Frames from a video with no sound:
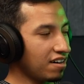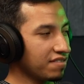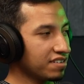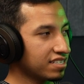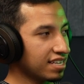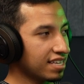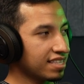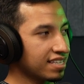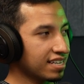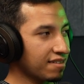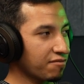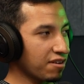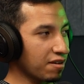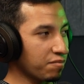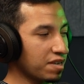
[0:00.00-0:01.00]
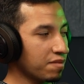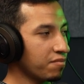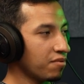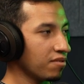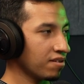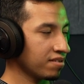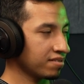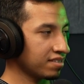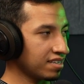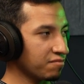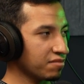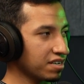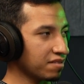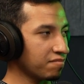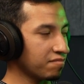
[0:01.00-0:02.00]
obviously I think if we had people on, then
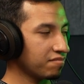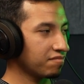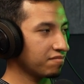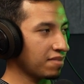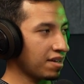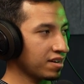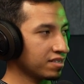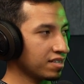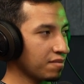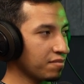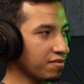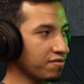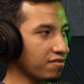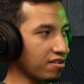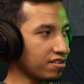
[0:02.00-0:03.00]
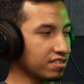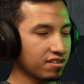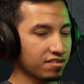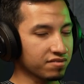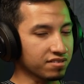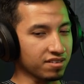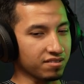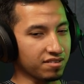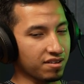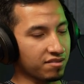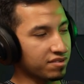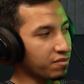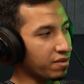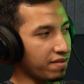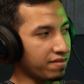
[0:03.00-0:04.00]
we could manage that. But for ourselves, no, I don't
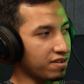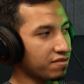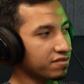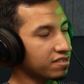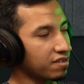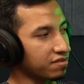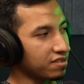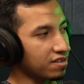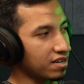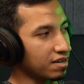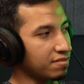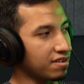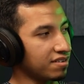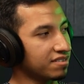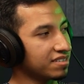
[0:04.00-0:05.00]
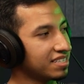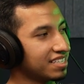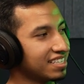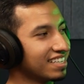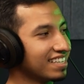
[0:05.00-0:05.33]
think we have enough stuff to talk about.